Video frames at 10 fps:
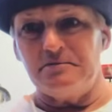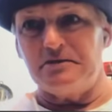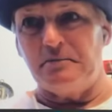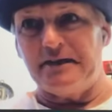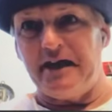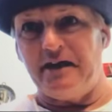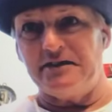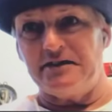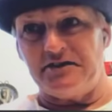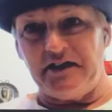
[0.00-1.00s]
The mechanic
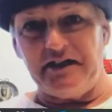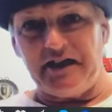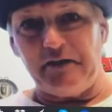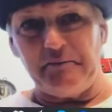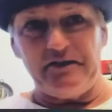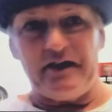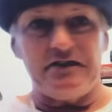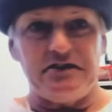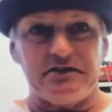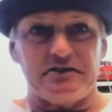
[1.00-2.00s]
that they gave me that
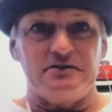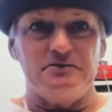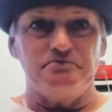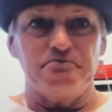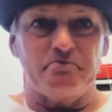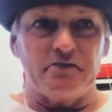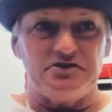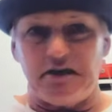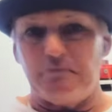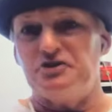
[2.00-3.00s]
year, his
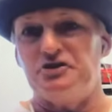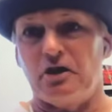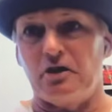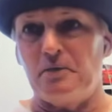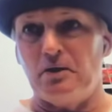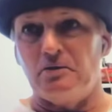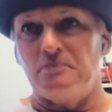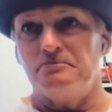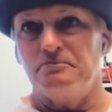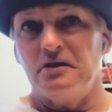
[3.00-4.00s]
name was Jarmo,
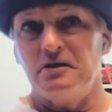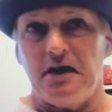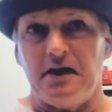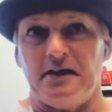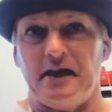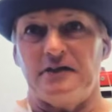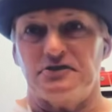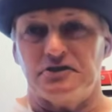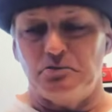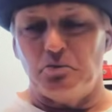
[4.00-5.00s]
and he
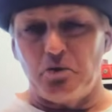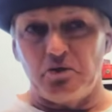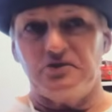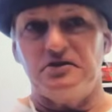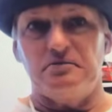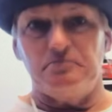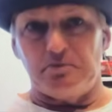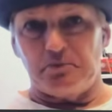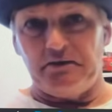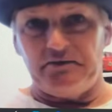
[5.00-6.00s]
actually worked the
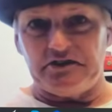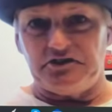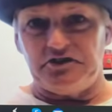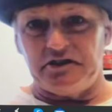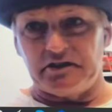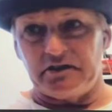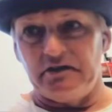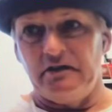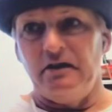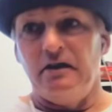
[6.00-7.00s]
previous year
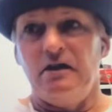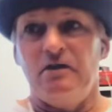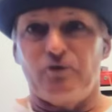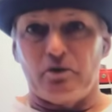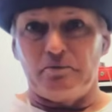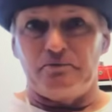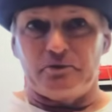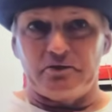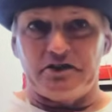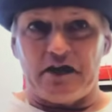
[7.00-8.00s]
for
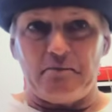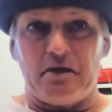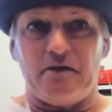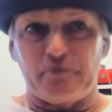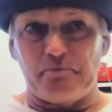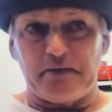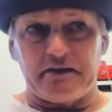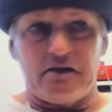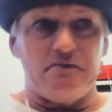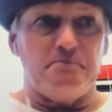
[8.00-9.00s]
Yamaha, for
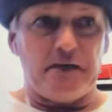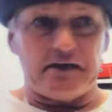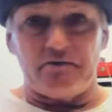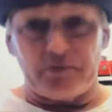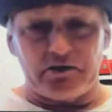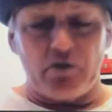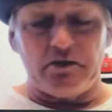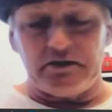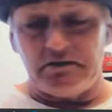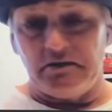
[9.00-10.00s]
Pekka
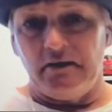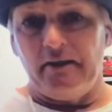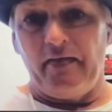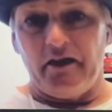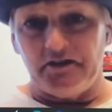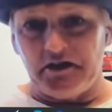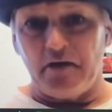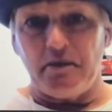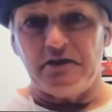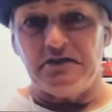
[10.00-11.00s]
Vakonen on the
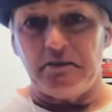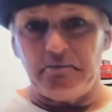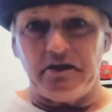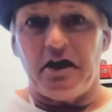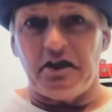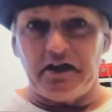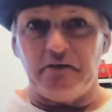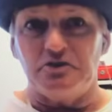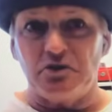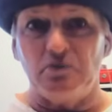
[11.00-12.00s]
Yamaha team, and he
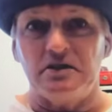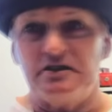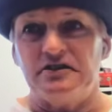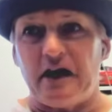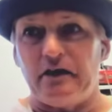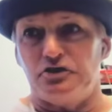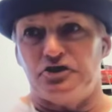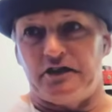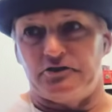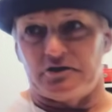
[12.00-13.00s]
was only the tire
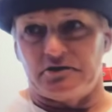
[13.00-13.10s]
changer.